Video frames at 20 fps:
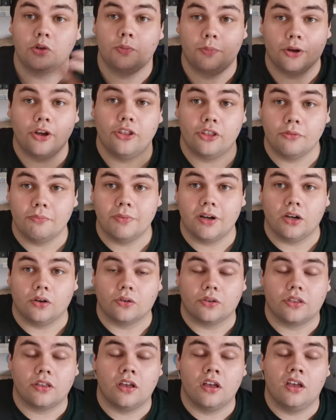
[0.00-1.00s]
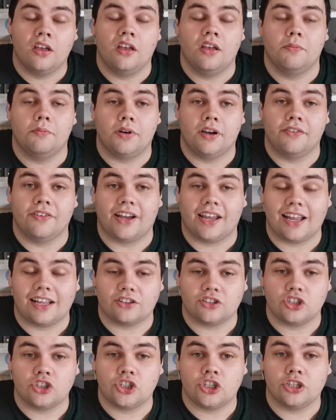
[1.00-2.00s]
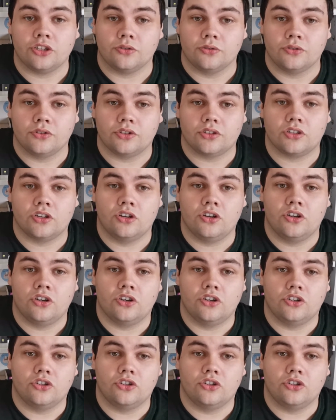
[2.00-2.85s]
I would burn them both. But if I had to choose,